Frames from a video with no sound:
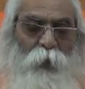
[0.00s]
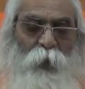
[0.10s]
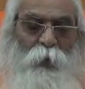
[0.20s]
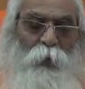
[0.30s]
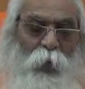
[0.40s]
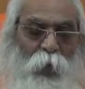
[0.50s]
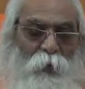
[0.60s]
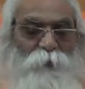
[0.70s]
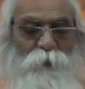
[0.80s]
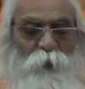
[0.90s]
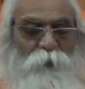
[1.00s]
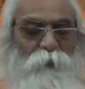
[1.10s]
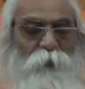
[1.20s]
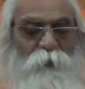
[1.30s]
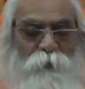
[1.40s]
And after
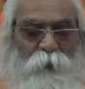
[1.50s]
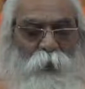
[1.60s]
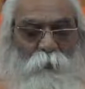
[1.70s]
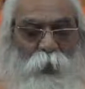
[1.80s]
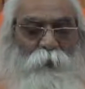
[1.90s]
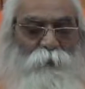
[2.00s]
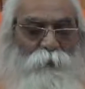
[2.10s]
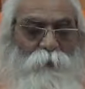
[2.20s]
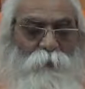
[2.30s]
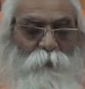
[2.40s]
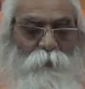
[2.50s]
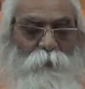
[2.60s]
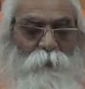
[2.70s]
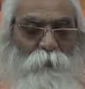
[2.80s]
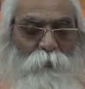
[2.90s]
this karma's
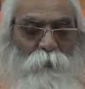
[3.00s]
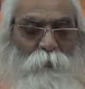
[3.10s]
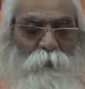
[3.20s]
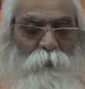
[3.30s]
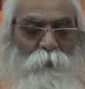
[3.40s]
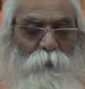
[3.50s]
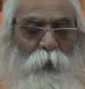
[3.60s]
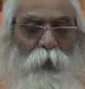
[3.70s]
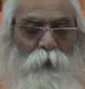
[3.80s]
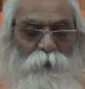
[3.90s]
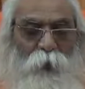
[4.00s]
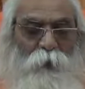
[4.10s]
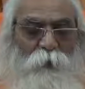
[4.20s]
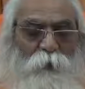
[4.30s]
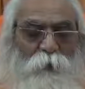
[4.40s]

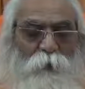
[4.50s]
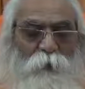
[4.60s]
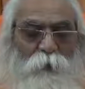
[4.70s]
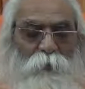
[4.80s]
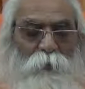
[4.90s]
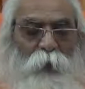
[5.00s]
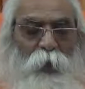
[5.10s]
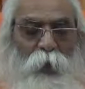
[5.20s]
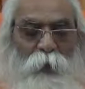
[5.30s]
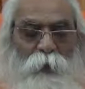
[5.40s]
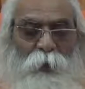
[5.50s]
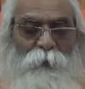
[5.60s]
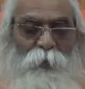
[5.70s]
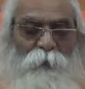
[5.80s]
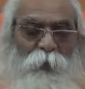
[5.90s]
result,
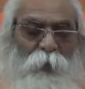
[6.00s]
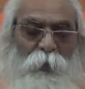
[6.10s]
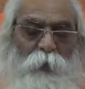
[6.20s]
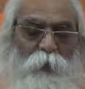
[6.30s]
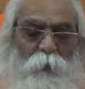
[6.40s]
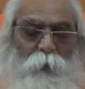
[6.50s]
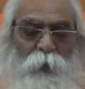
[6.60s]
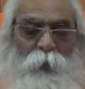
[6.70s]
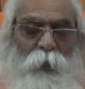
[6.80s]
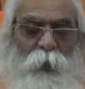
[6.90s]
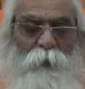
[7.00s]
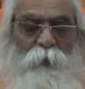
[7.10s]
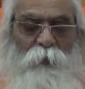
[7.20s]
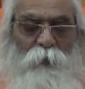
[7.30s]
unnecessary you will get